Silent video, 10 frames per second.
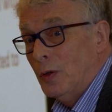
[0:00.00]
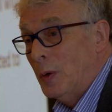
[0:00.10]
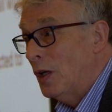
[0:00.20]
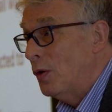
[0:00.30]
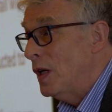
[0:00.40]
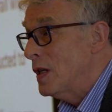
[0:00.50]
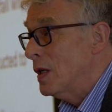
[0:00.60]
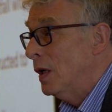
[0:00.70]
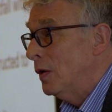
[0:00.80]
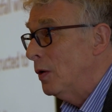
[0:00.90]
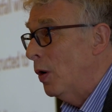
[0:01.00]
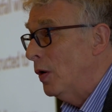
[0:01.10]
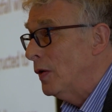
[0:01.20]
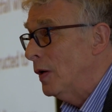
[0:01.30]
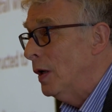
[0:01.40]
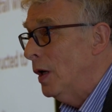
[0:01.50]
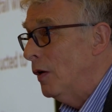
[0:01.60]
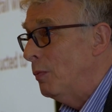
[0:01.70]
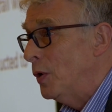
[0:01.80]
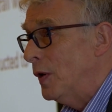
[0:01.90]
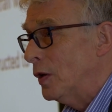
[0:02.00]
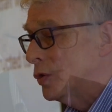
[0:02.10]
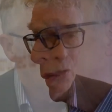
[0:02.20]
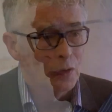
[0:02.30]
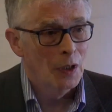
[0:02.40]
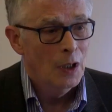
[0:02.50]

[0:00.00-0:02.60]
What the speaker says: to increase the quality of production.